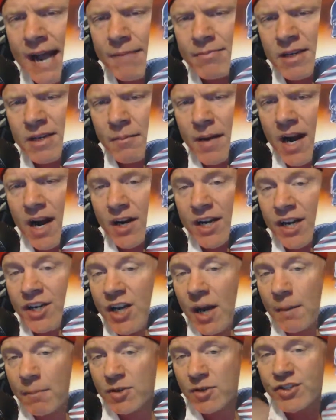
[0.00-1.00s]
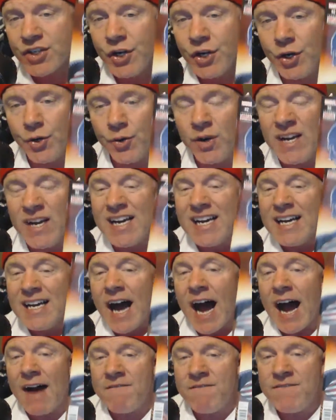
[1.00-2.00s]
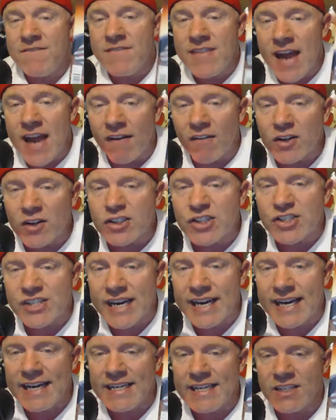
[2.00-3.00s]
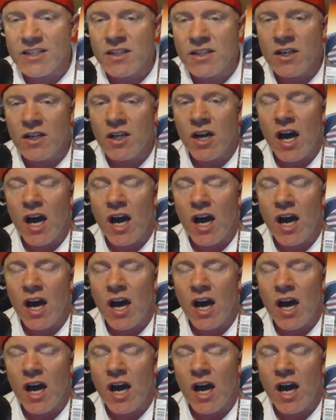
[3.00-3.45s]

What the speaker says: Captain America number 2. I've never seen